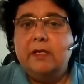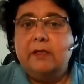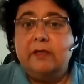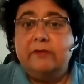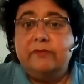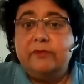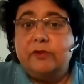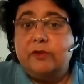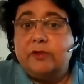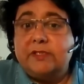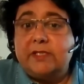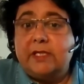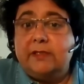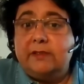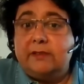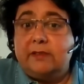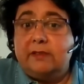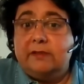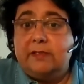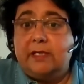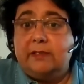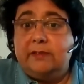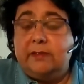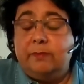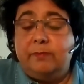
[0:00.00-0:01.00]
Of course,
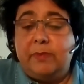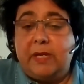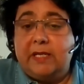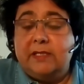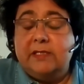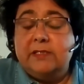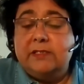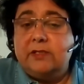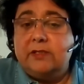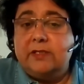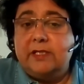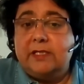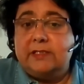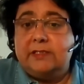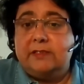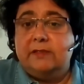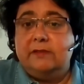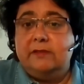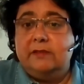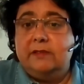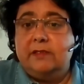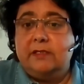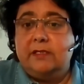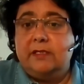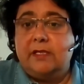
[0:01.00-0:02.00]
that depends on
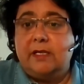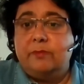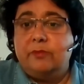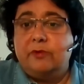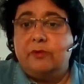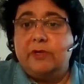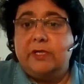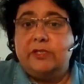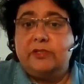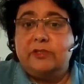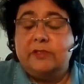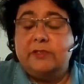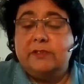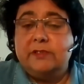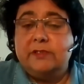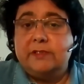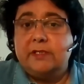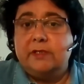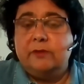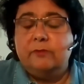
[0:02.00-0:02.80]
external collaborations,